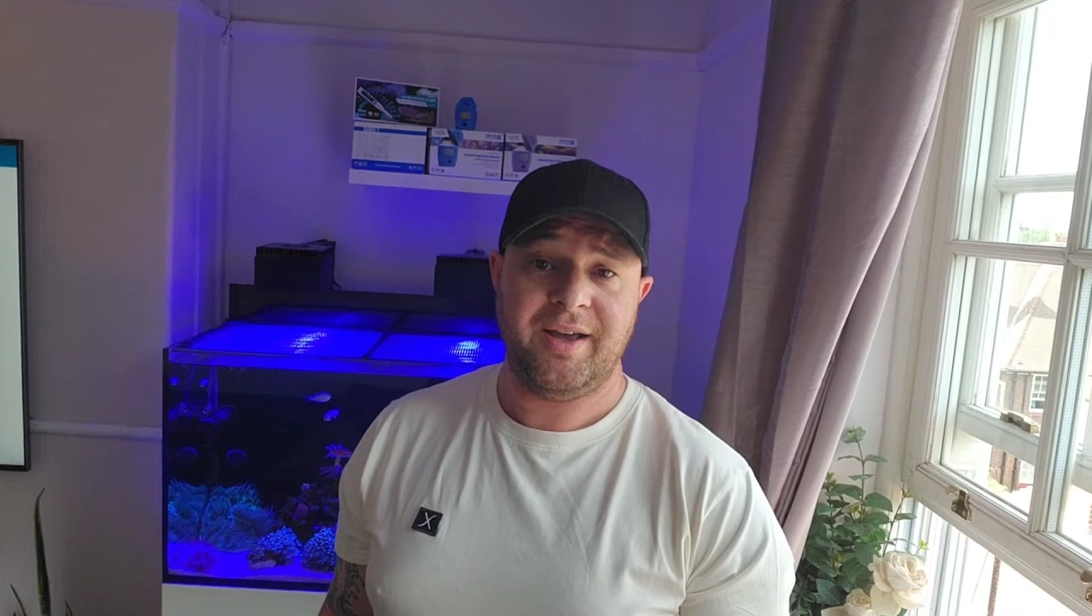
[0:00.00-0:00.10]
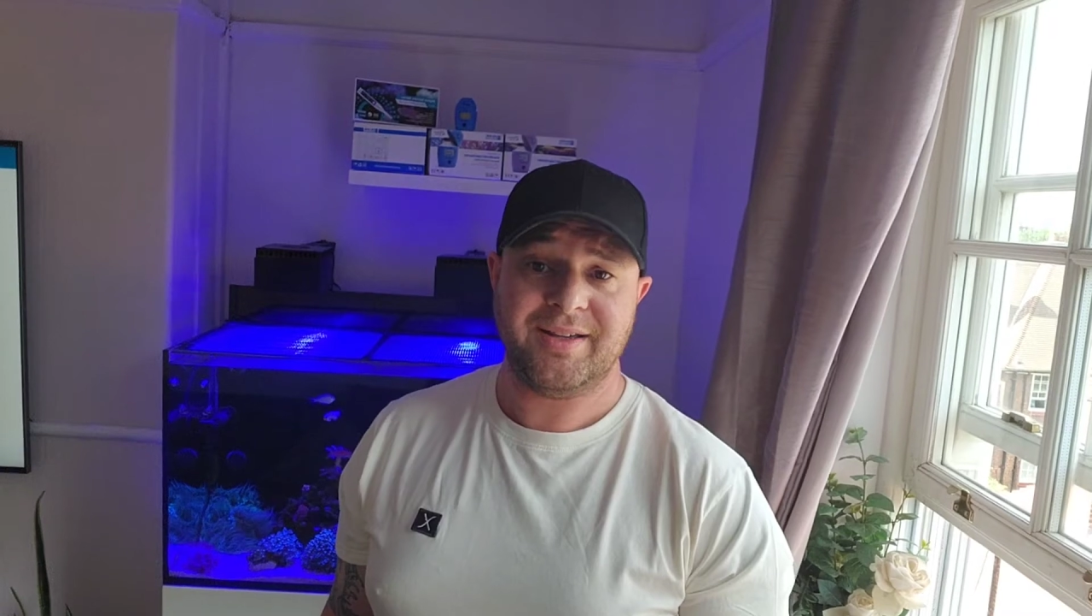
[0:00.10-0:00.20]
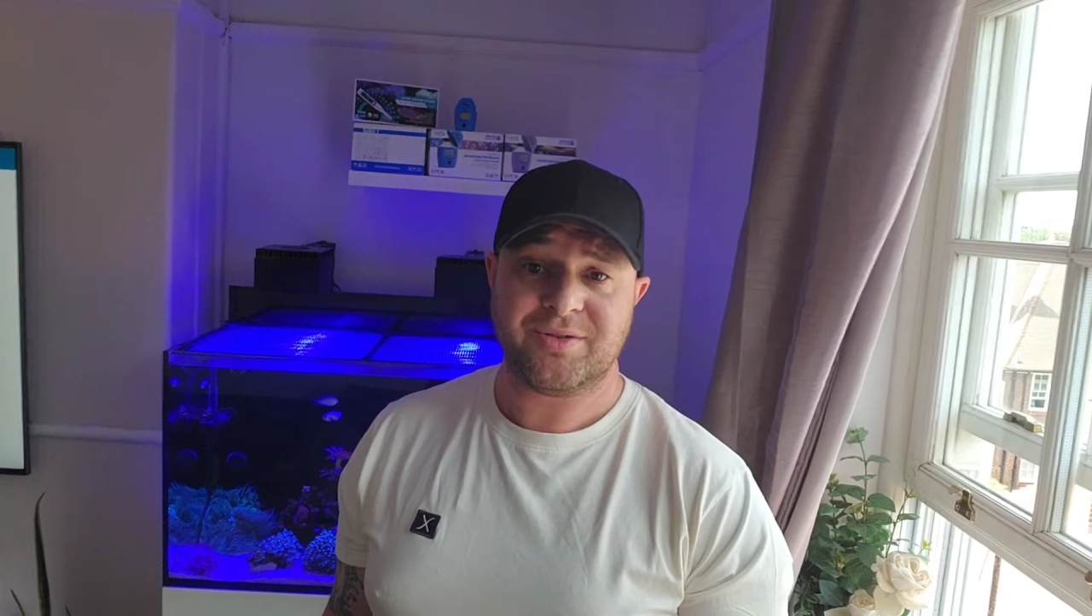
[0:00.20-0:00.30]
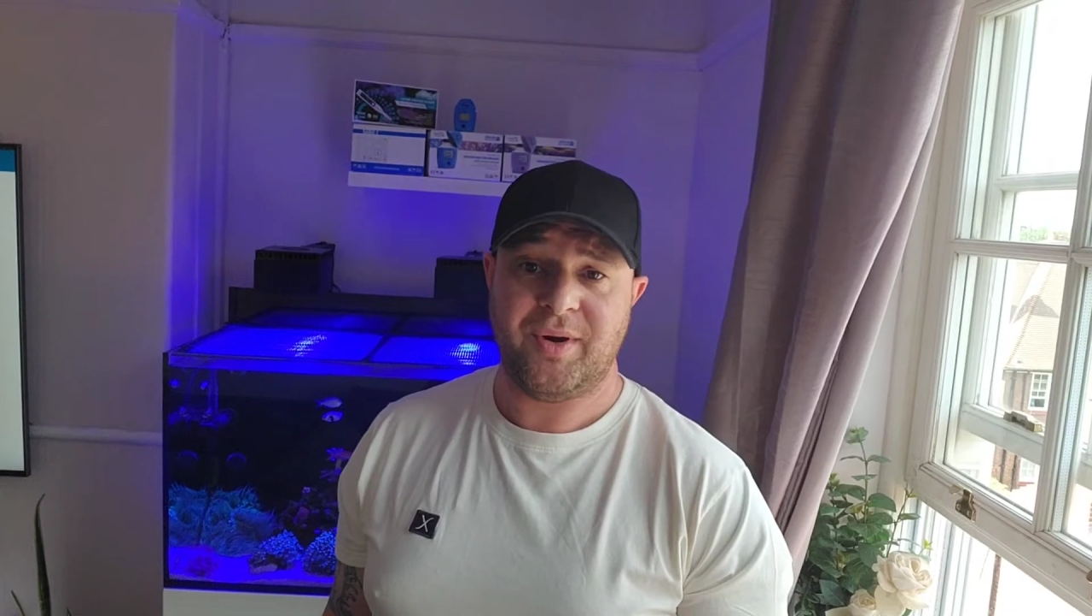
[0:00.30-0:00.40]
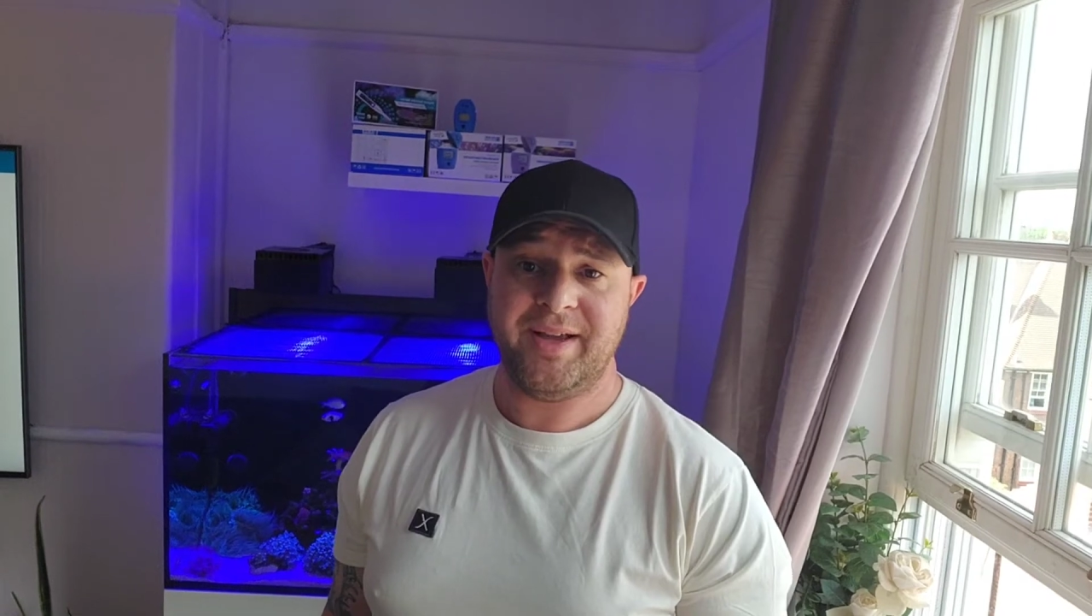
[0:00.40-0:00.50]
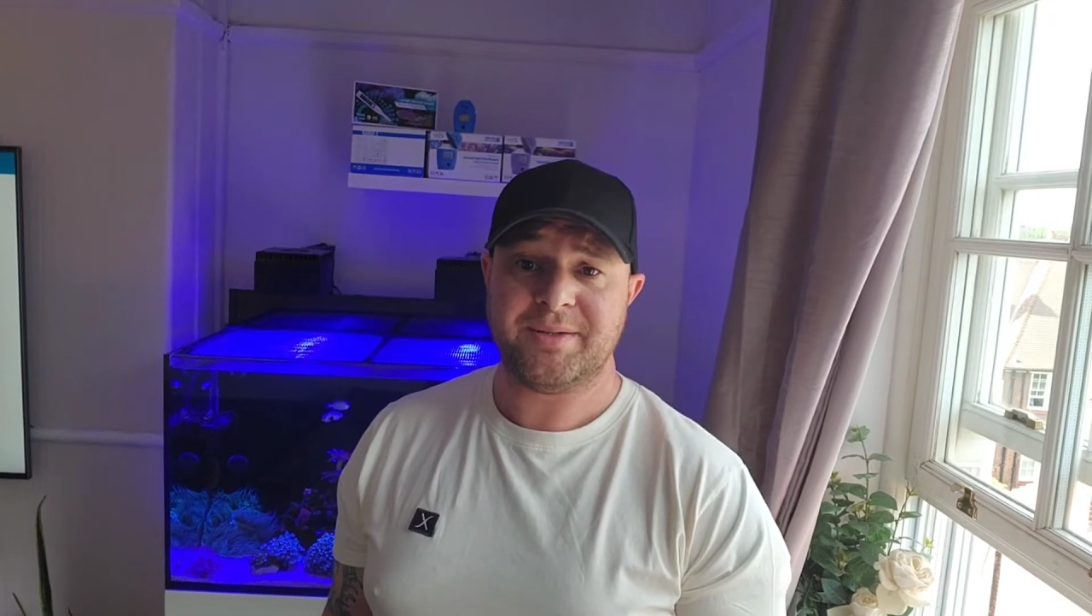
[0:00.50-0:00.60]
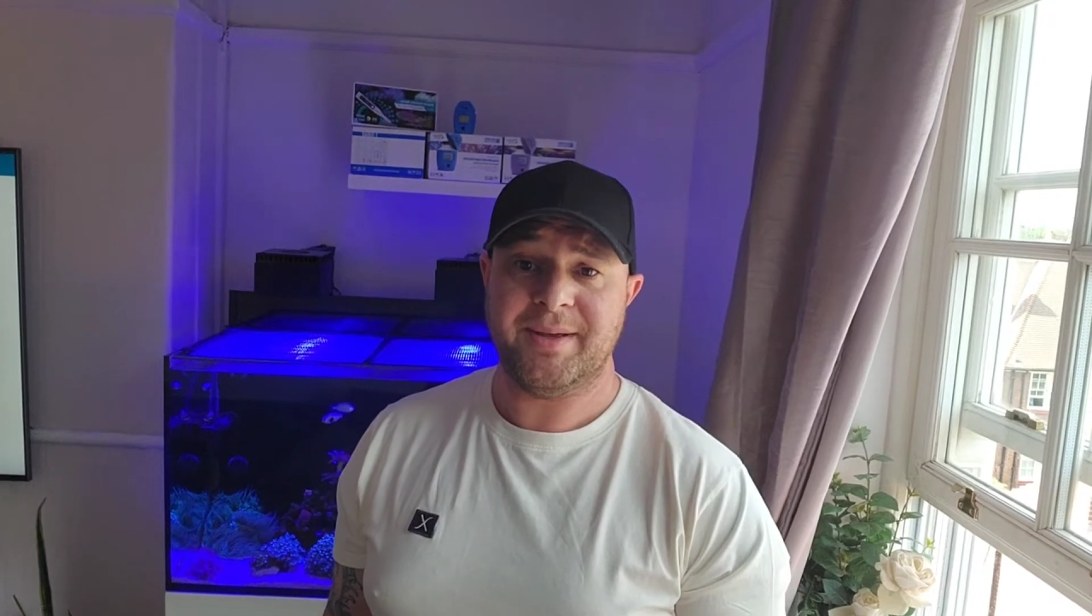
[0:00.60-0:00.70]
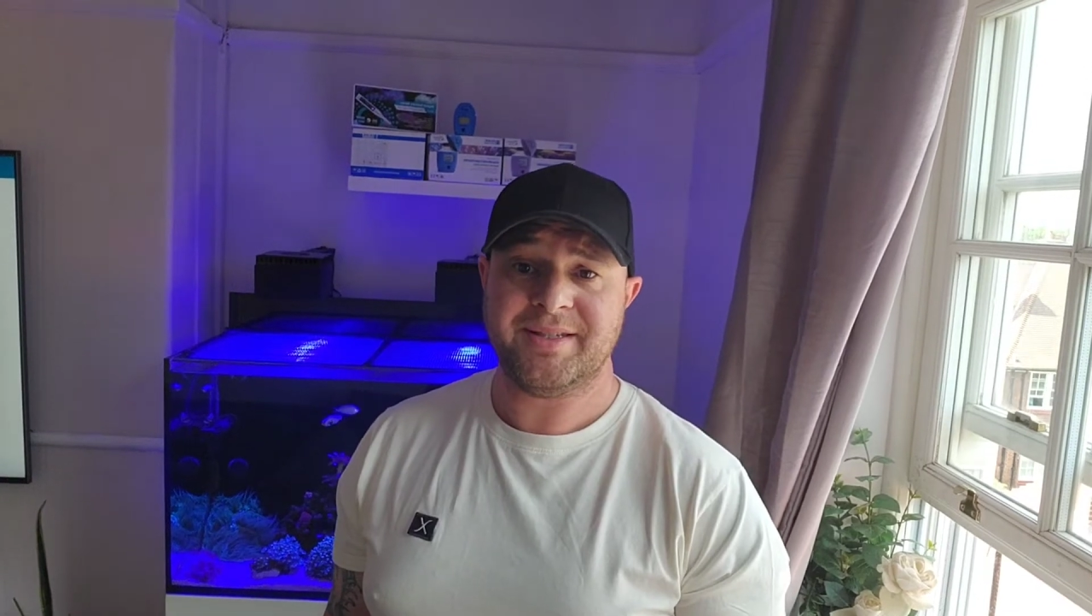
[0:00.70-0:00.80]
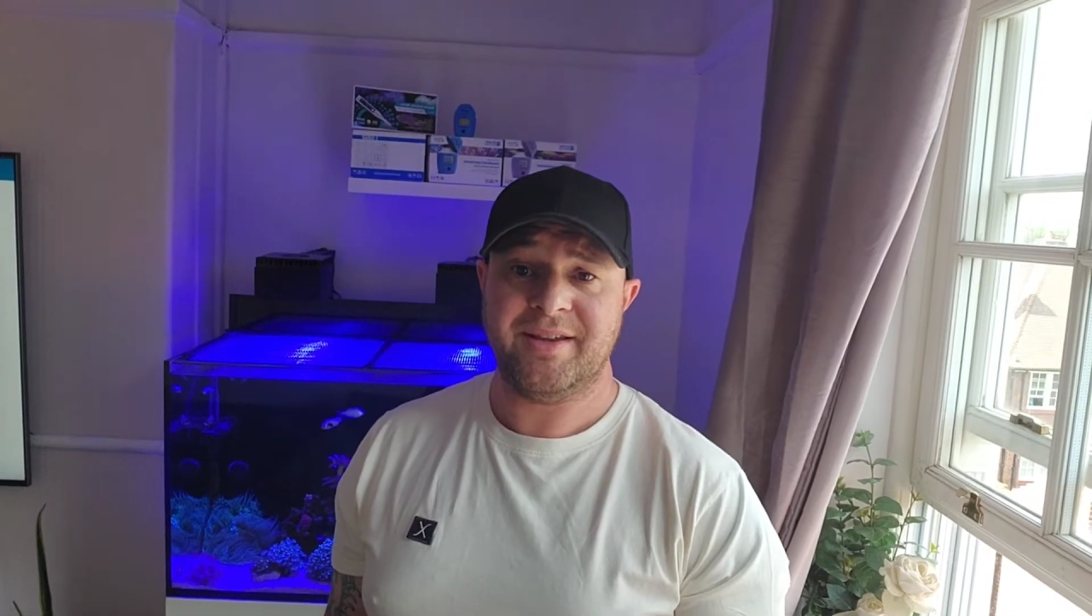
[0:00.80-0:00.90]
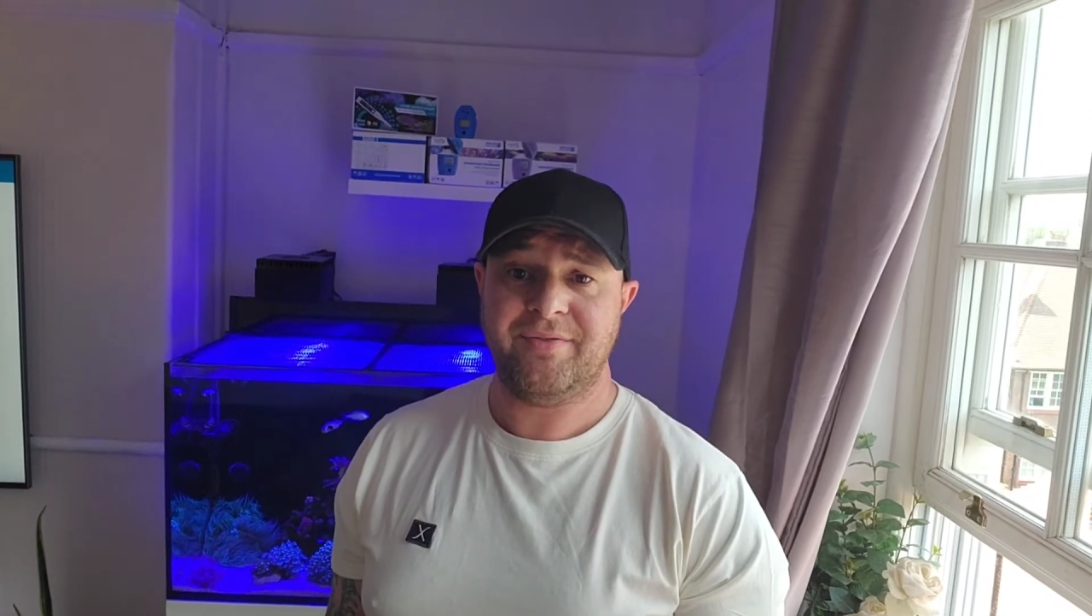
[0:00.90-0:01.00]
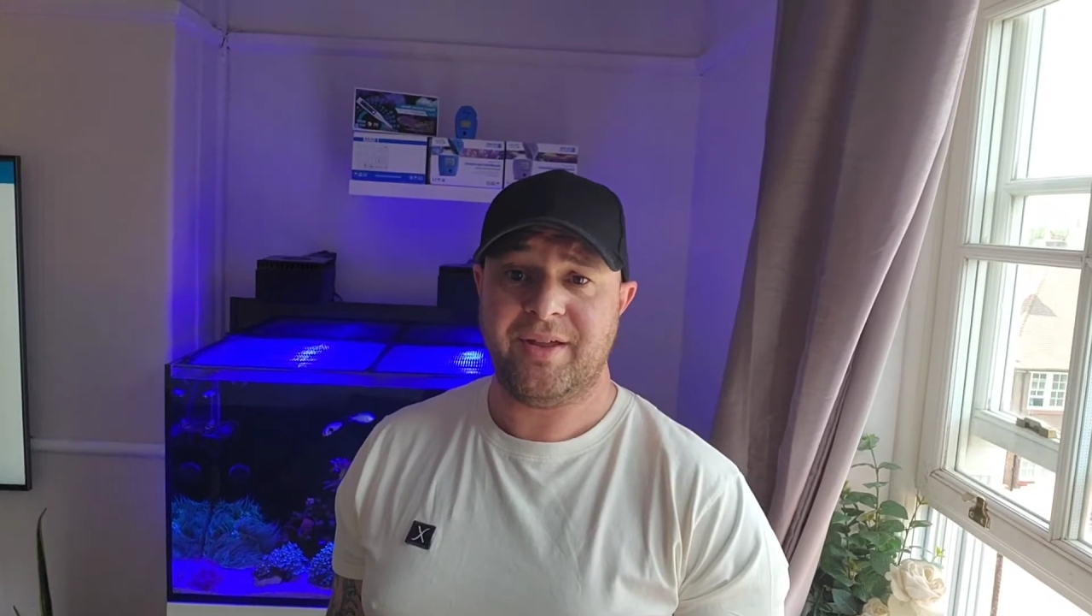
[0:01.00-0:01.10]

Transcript: is quite expensive.